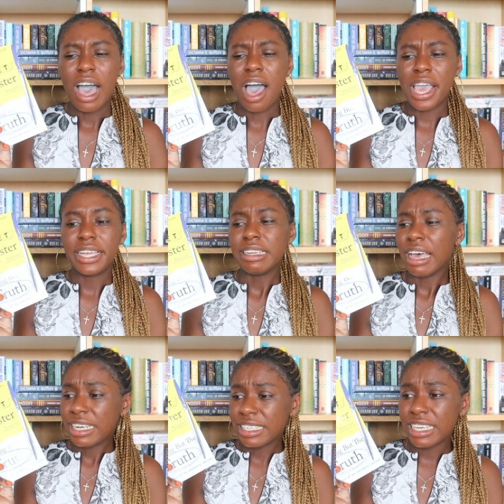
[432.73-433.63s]
I
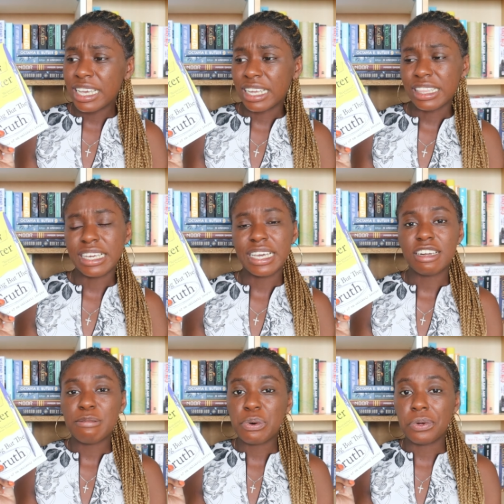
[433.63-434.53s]
liked it, I think it
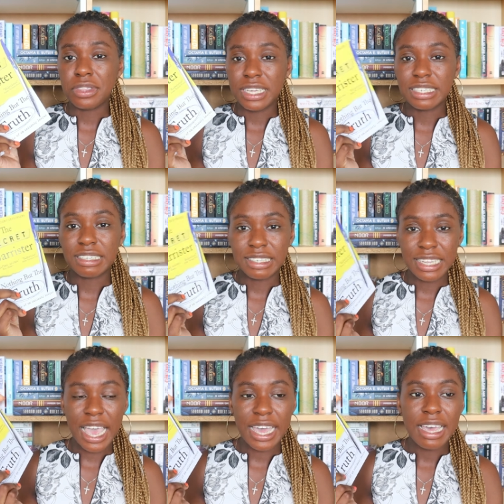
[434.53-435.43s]
had important things to
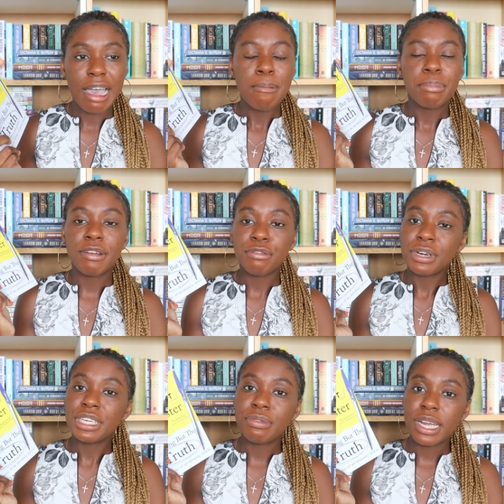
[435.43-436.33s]
say, but I've
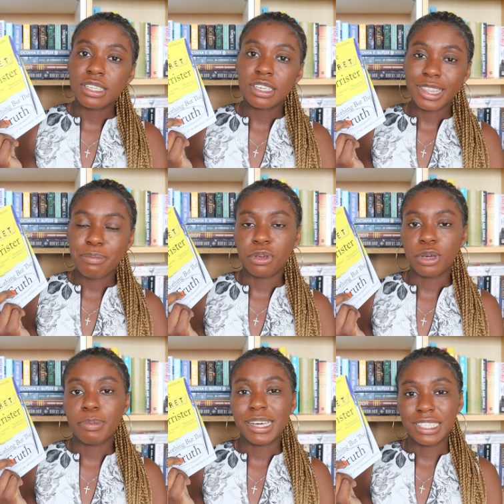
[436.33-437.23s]
already read another
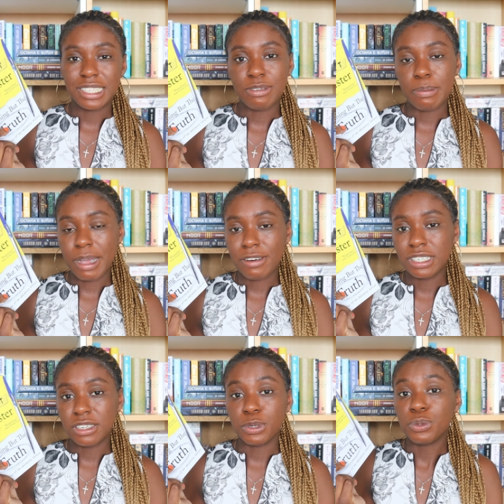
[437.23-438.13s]
book by The Secret
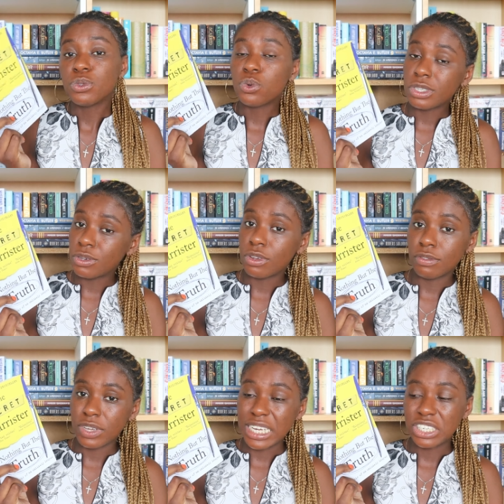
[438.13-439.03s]
Barrister which was also
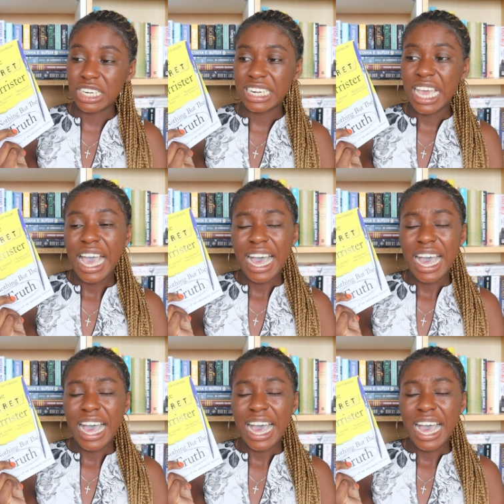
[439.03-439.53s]
non-fiction